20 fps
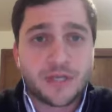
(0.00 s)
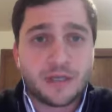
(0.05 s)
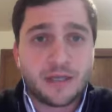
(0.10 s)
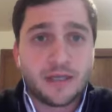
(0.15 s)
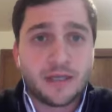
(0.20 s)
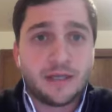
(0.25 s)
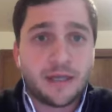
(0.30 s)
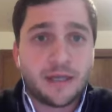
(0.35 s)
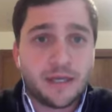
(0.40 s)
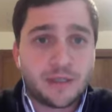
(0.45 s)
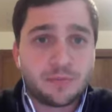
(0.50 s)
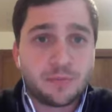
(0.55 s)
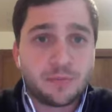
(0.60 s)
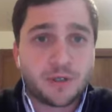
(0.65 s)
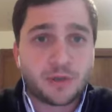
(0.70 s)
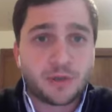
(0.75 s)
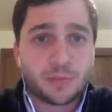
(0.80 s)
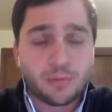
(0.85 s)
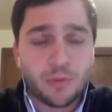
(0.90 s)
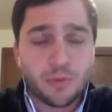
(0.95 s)
in his
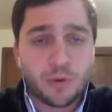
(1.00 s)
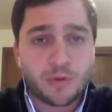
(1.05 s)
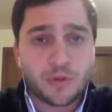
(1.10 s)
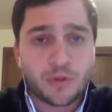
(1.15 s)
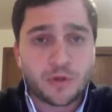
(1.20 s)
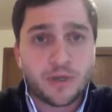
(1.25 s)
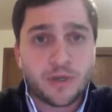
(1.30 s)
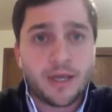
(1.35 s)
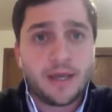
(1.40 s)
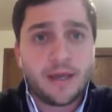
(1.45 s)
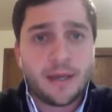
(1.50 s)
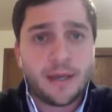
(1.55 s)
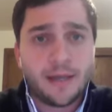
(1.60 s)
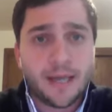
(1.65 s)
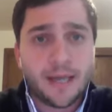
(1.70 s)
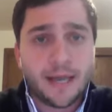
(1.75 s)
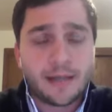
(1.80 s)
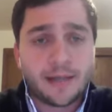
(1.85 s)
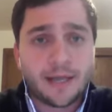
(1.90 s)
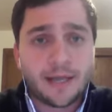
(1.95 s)
budget proposal.
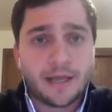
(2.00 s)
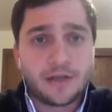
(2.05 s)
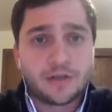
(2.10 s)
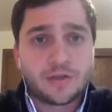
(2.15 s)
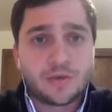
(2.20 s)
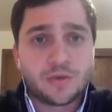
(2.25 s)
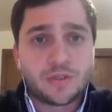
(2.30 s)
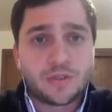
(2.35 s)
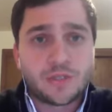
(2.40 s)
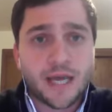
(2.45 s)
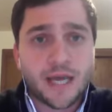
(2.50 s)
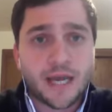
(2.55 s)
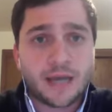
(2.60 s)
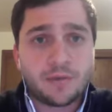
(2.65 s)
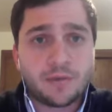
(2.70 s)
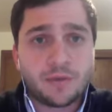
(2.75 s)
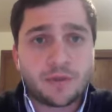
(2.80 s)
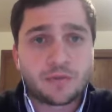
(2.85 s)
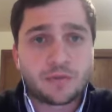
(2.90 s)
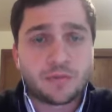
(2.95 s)
He allocated towards
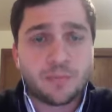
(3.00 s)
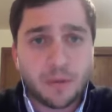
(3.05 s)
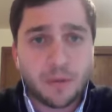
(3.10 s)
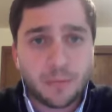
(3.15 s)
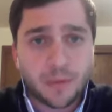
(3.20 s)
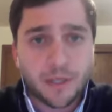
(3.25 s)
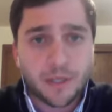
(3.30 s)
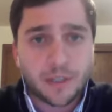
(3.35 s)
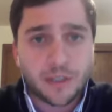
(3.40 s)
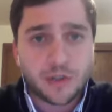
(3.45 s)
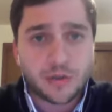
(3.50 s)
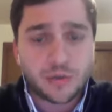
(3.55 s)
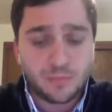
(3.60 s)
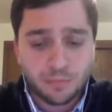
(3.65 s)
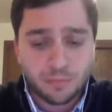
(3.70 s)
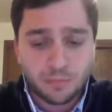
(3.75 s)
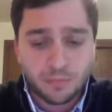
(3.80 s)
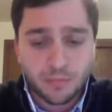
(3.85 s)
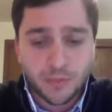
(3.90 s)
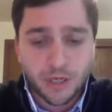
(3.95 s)
that, which Republicans
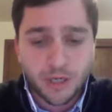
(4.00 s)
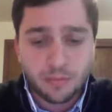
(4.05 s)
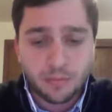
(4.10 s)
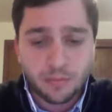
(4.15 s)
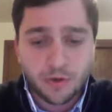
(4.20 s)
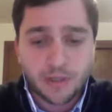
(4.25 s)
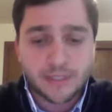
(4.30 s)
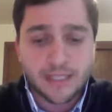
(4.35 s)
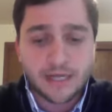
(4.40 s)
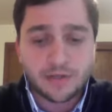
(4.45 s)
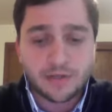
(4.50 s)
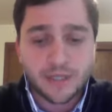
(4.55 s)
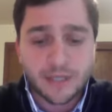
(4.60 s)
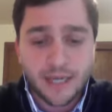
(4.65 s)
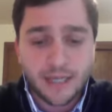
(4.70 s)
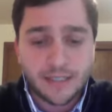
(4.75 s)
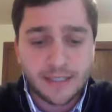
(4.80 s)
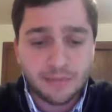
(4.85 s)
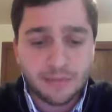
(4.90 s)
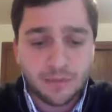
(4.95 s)
brought down to
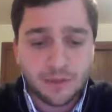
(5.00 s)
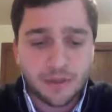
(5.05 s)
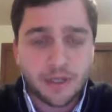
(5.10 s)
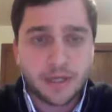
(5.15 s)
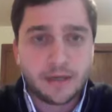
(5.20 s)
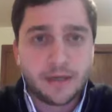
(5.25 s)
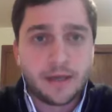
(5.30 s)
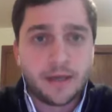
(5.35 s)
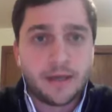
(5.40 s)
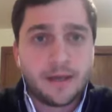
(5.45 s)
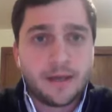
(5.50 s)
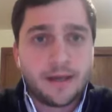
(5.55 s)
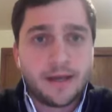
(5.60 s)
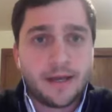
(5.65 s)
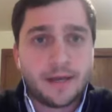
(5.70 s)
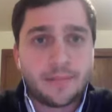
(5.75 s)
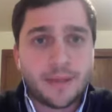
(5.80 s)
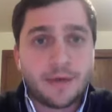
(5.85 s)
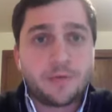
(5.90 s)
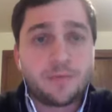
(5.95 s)
19 million.
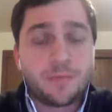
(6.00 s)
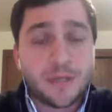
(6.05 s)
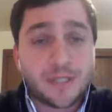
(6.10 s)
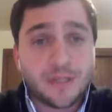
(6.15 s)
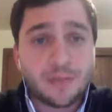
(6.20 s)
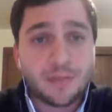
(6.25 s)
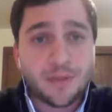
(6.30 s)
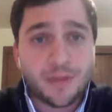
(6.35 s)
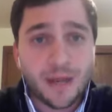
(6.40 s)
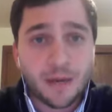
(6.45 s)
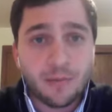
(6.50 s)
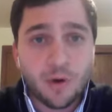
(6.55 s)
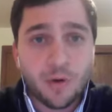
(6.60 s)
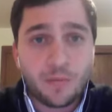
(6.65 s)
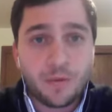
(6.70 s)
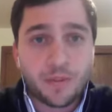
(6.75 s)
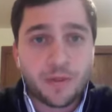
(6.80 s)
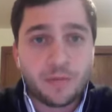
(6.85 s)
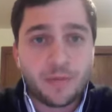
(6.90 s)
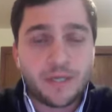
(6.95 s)
That would be something that I'm
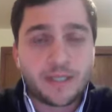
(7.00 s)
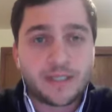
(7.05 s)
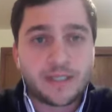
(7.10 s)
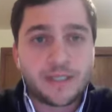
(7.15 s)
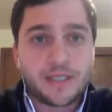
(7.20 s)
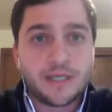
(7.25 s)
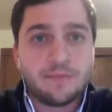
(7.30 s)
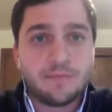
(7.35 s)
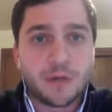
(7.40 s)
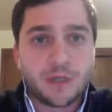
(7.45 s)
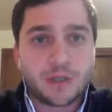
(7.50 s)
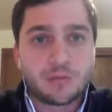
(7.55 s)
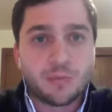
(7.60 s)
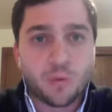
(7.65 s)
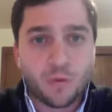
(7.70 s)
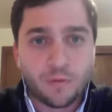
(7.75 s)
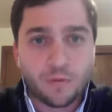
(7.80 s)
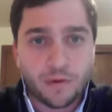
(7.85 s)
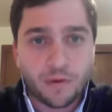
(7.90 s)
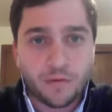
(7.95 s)
hoping that we can see much
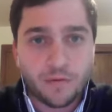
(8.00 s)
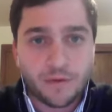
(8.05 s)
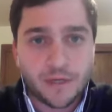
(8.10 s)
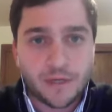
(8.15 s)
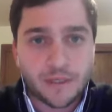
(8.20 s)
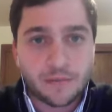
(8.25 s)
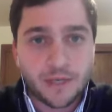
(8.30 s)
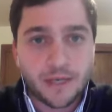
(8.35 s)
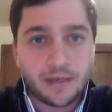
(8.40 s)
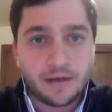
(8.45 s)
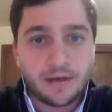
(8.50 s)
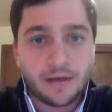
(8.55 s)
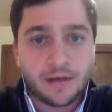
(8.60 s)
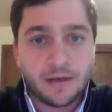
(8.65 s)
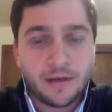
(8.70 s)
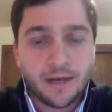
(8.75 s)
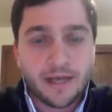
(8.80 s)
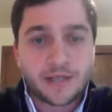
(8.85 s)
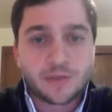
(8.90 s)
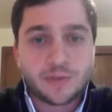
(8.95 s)
more of an investment in,
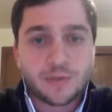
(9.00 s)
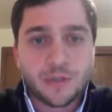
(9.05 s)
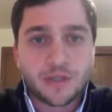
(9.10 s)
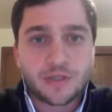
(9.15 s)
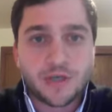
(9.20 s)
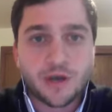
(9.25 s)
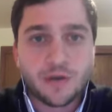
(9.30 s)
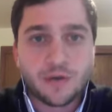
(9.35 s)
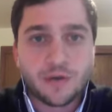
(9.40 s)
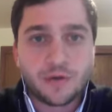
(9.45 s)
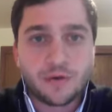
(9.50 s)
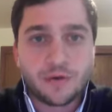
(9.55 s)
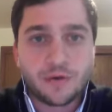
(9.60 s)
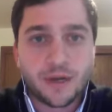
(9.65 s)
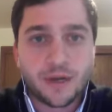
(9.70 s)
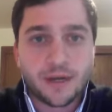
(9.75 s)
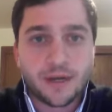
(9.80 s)
as well as other